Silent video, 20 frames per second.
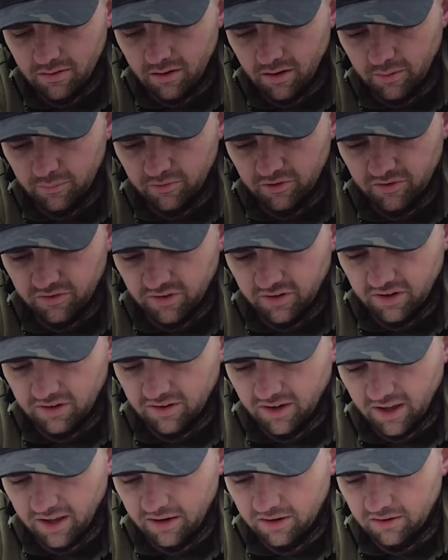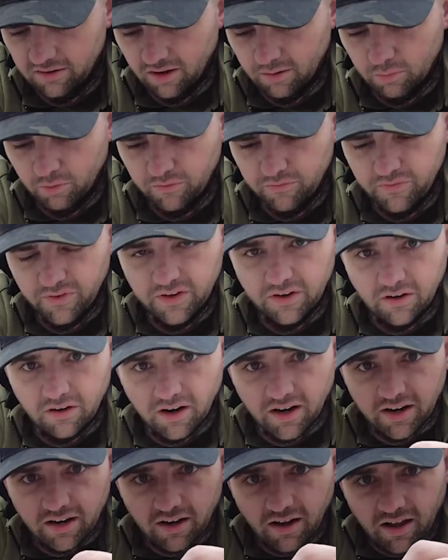I'm just going to tie a double figure
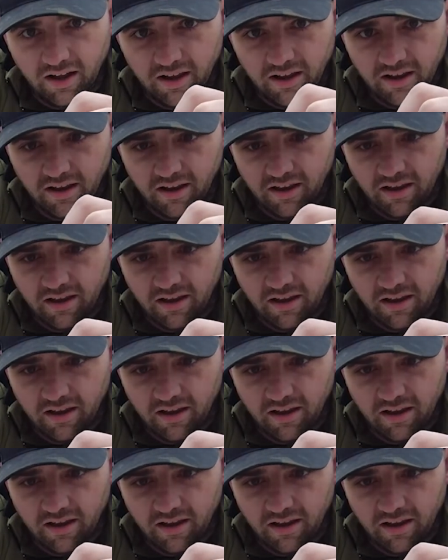8 knot